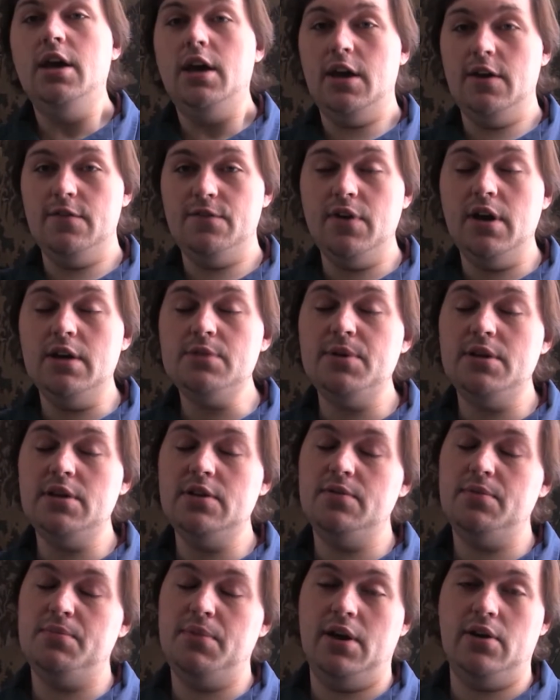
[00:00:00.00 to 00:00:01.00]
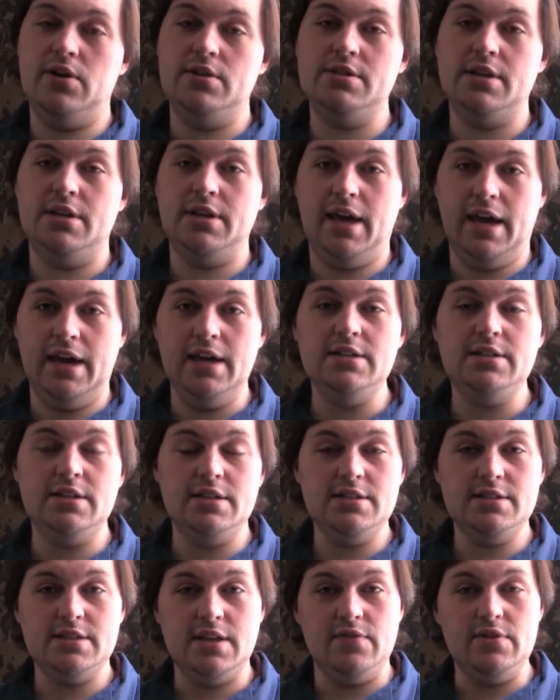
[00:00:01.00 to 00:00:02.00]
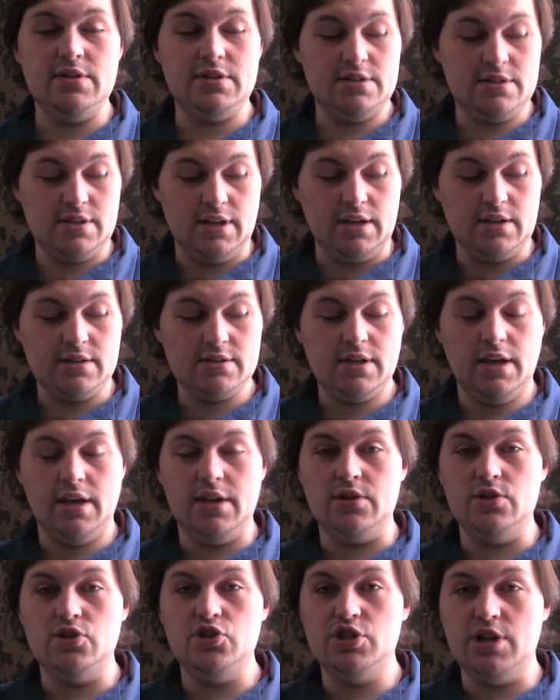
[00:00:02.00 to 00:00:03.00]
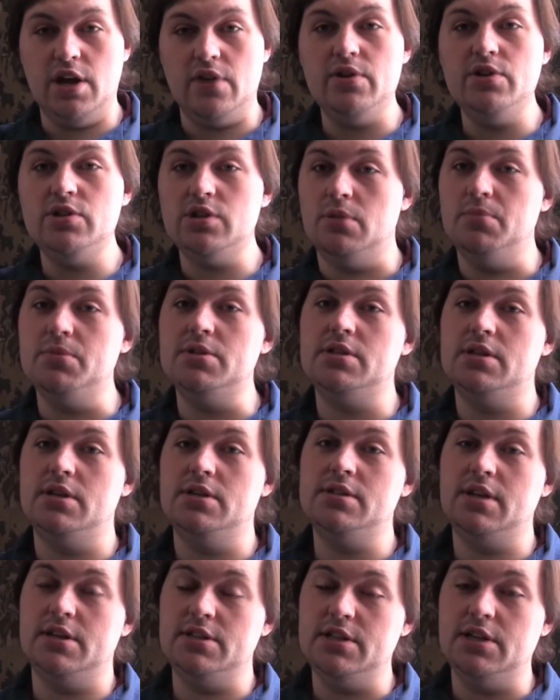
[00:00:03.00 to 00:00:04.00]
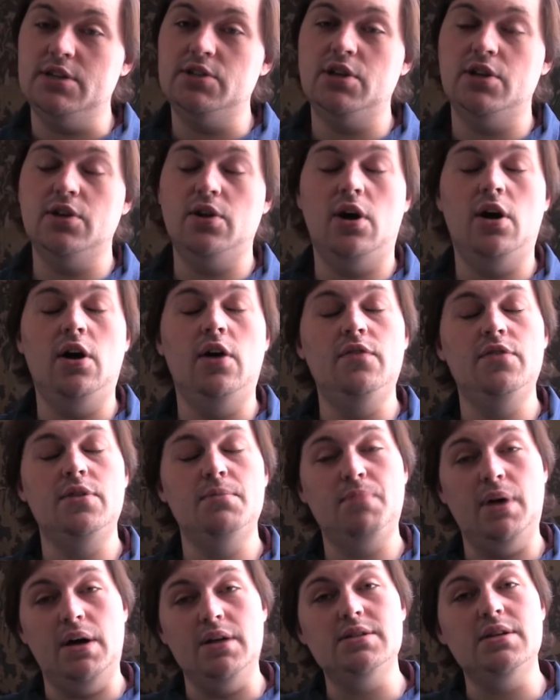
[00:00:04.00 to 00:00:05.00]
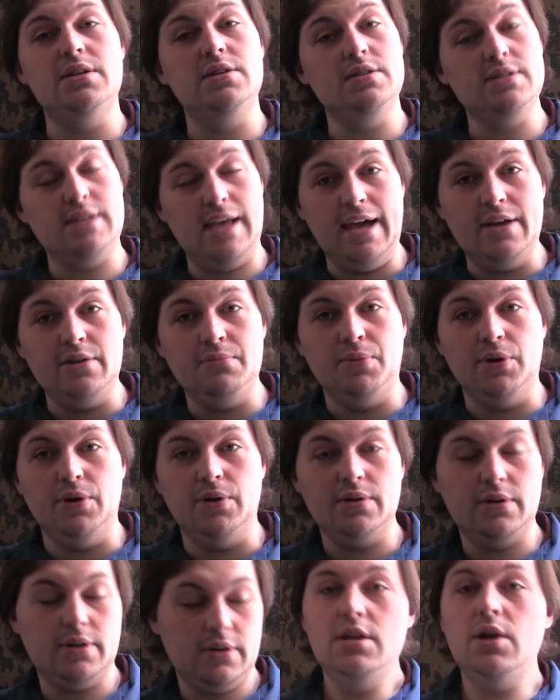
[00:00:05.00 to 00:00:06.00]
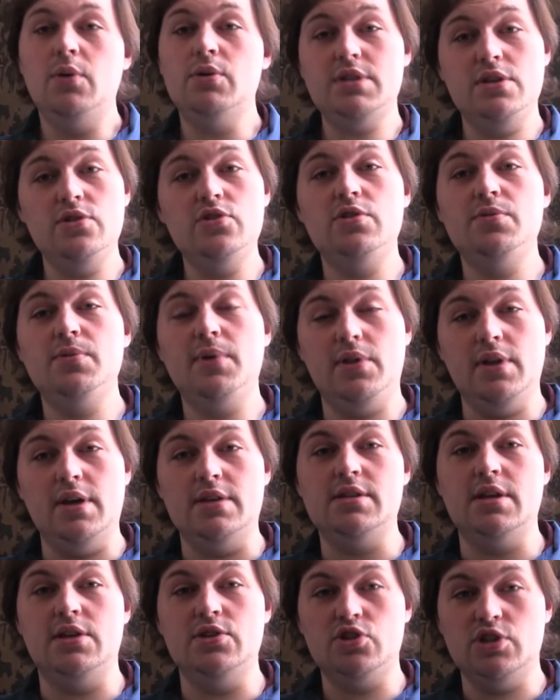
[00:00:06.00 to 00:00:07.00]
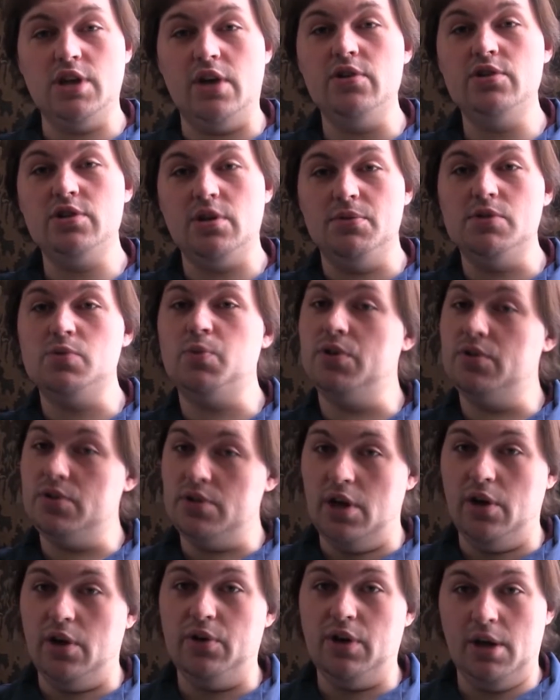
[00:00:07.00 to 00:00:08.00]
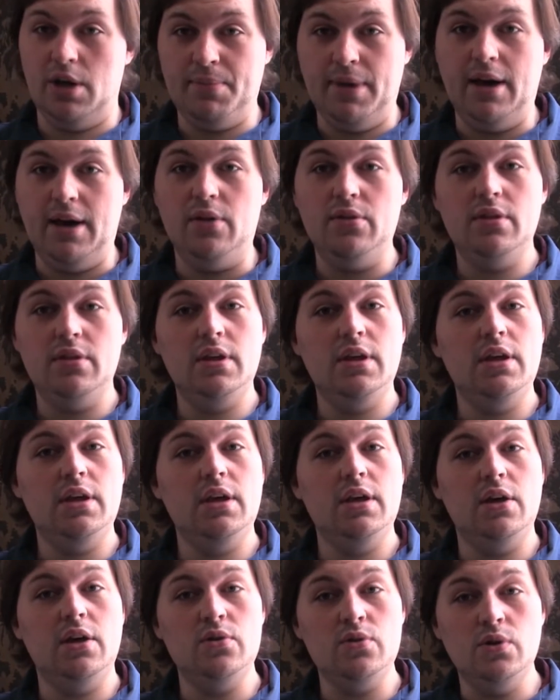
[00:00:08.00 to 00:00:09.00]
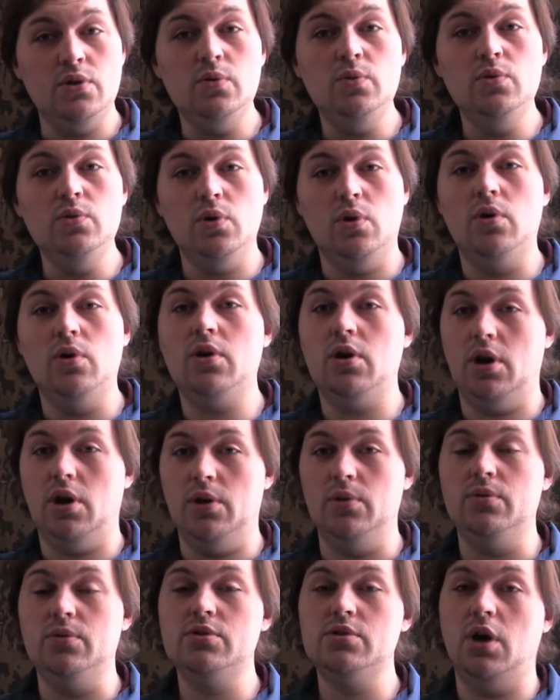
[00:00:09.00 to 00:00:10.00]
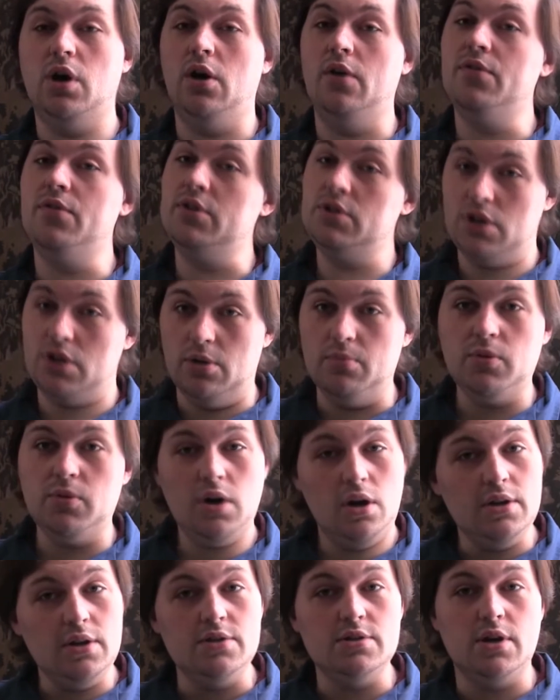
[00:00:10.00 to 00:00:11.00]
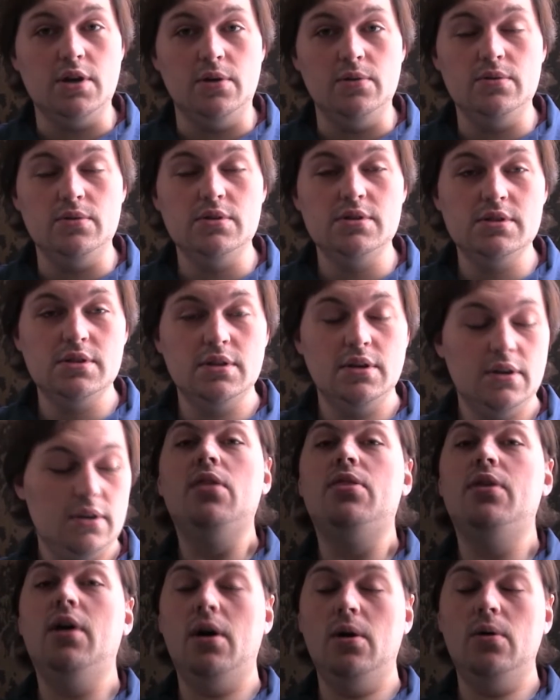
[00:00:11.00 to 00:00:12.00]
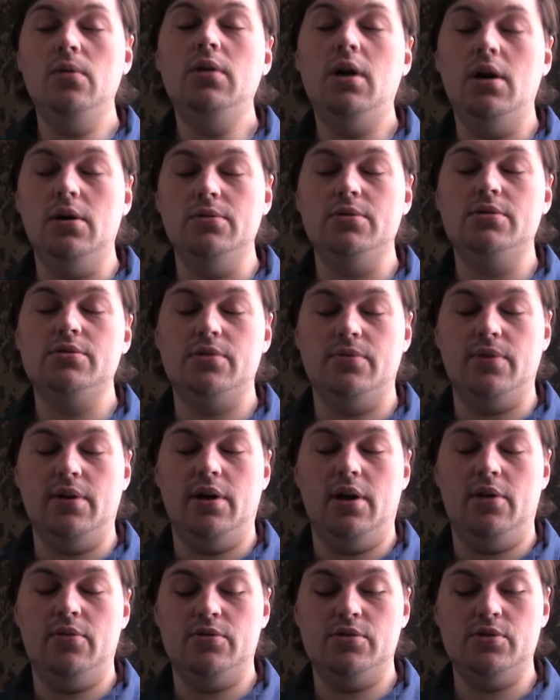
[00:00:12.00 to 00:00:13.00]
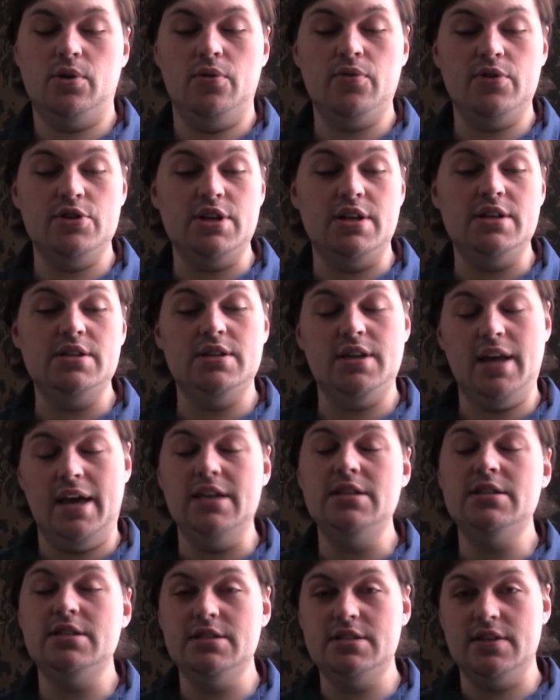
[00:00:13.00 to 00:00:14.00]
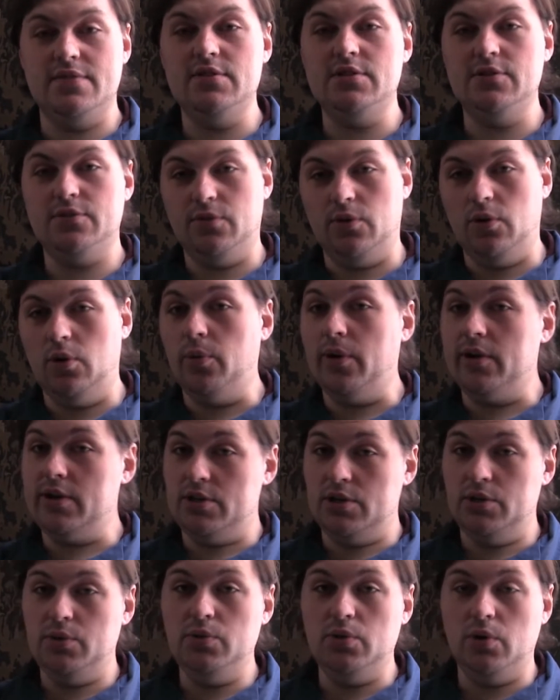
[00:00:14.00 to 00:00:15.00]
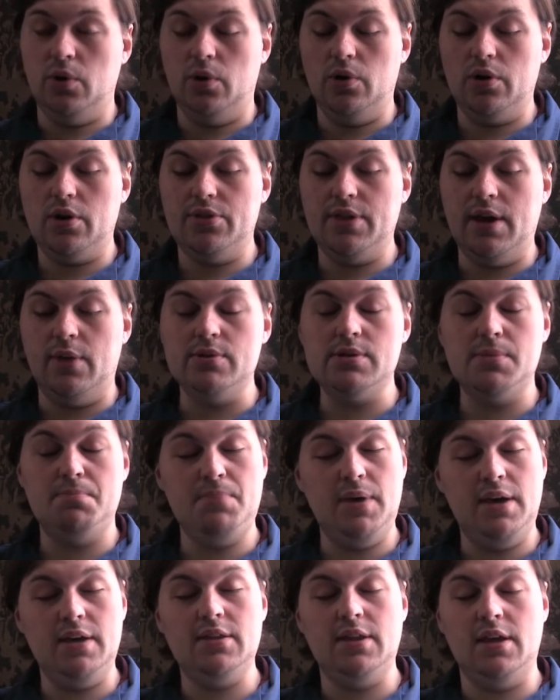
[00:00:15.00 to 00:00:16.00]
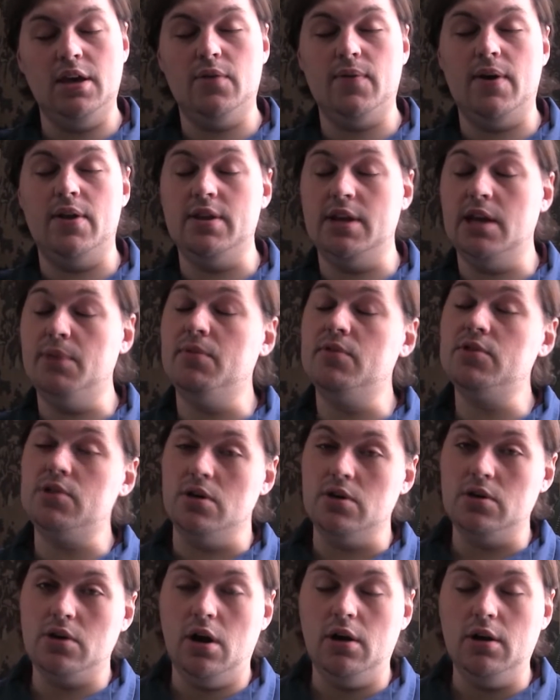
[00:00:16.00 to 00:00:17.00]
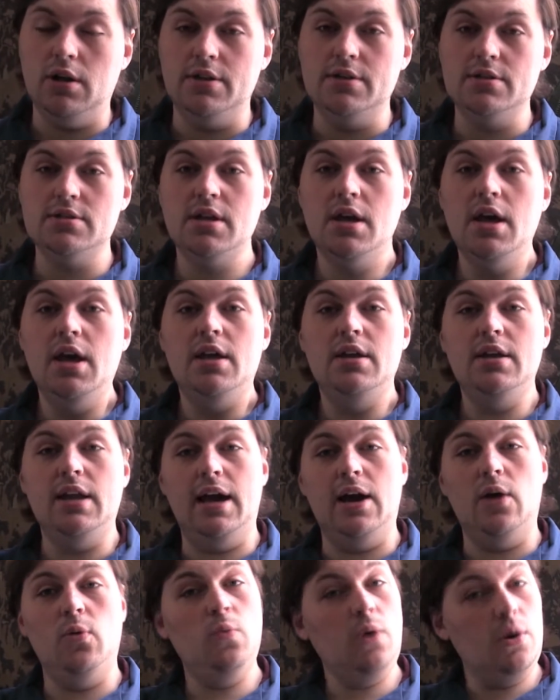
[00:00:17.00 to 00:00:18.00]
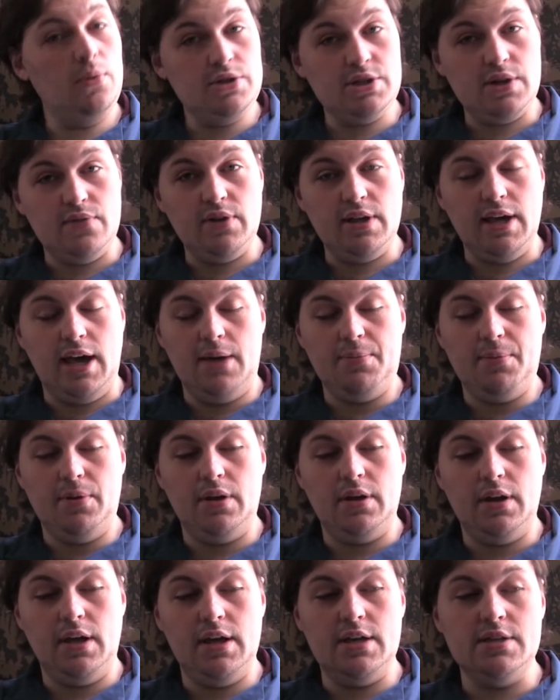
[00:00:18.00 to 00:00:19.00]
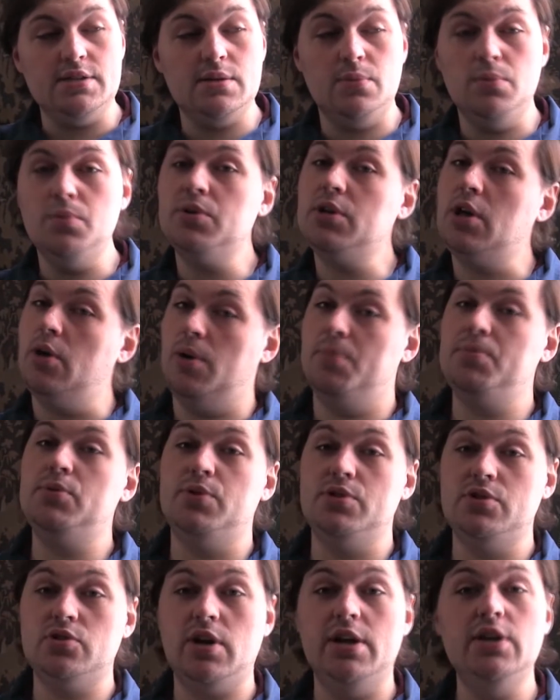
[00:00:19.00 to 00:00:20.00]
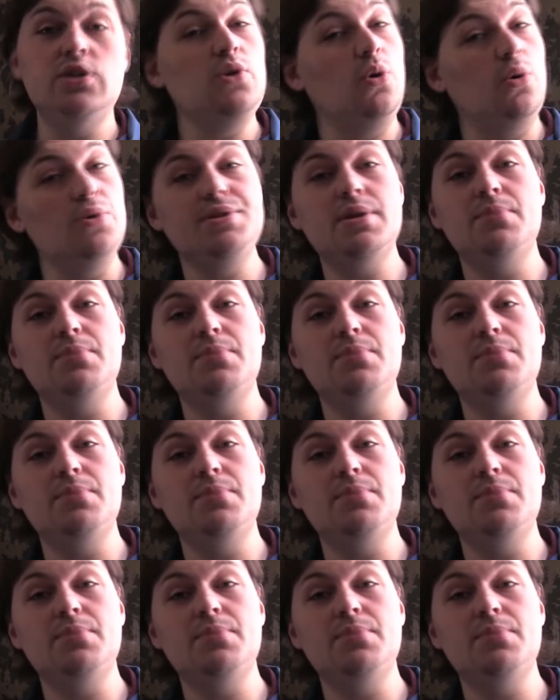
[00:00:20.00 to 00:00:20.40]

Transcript: It first made an appearance in 1876 in Jerry Thomas's edition of the Bartender's Handbook. Now what's interesting about this is Jerry Thomas would have known about the New York hoax of the Tom Collins hoax. The whole hoax sort of originated in 1874, where in New York there was a big thing around the name of Tom Collins. Now, what would generally happen is someone would go up to a stranger or